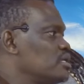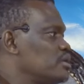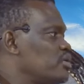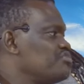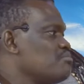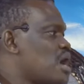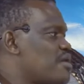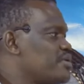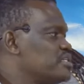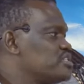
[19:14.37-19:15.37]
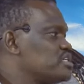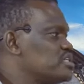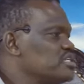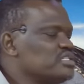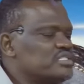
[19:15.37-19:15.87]
of marriage
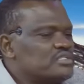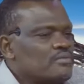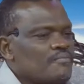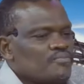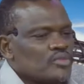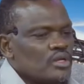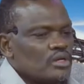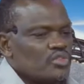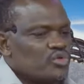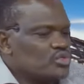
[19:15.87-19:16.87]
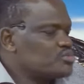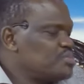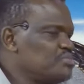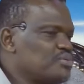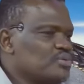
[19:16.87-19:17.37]
is those
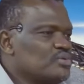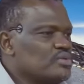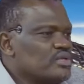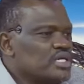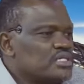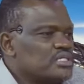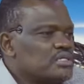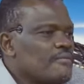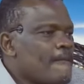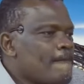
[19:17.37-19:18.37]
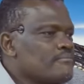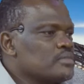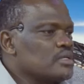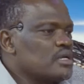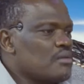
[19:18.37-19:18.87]
people that,
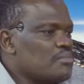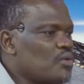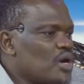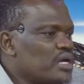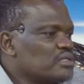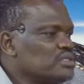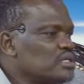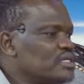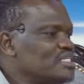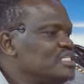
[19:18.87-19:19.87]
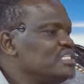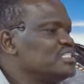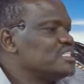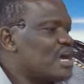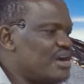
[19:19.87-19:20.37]
number one,
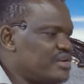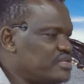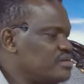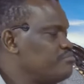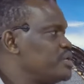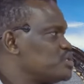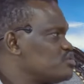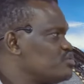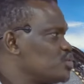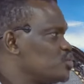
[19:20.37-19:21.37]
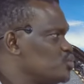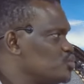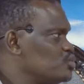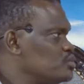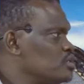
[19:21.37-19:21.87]
desire the best for
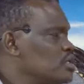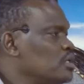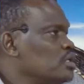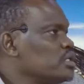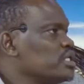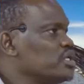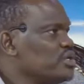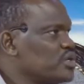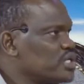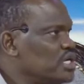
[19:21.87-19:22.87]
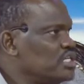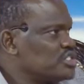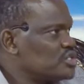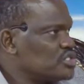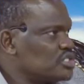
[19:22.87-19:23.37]
you in your
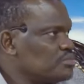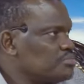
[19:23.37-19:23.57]
relationship.